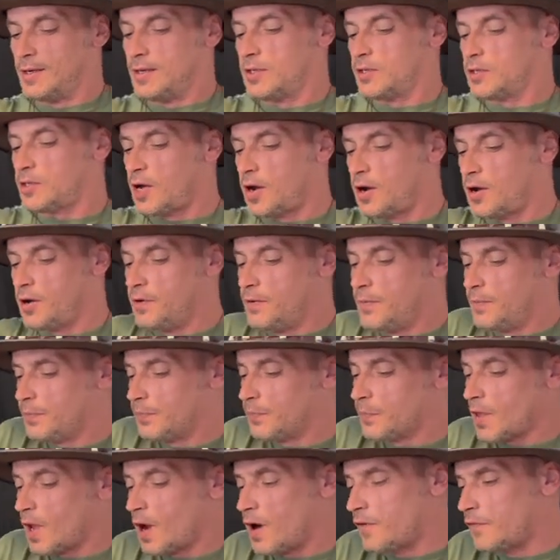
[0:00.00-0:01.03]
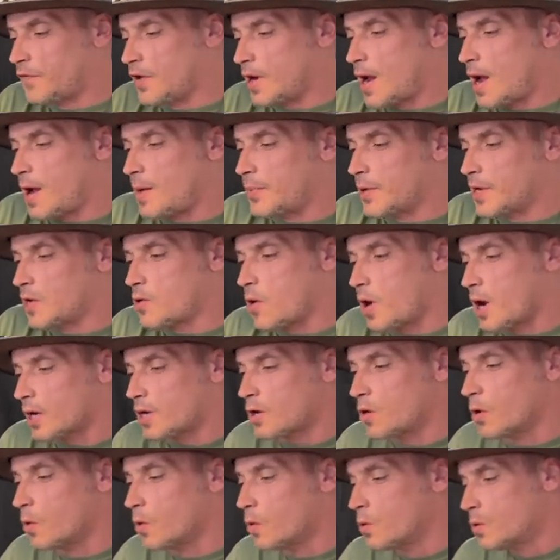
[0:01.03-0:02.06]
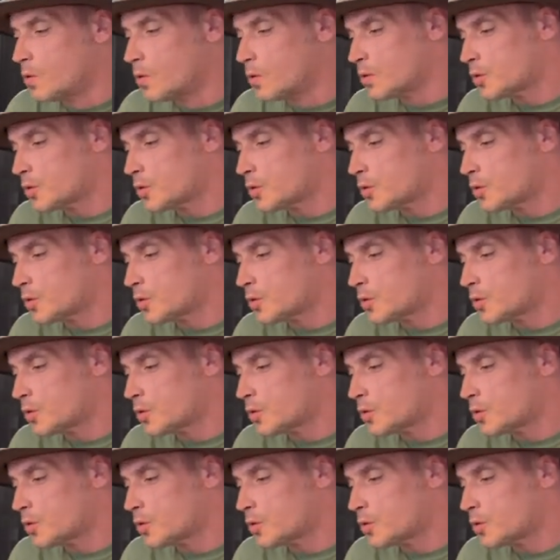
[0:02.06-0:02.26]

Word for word: So I think that'd be quite cool.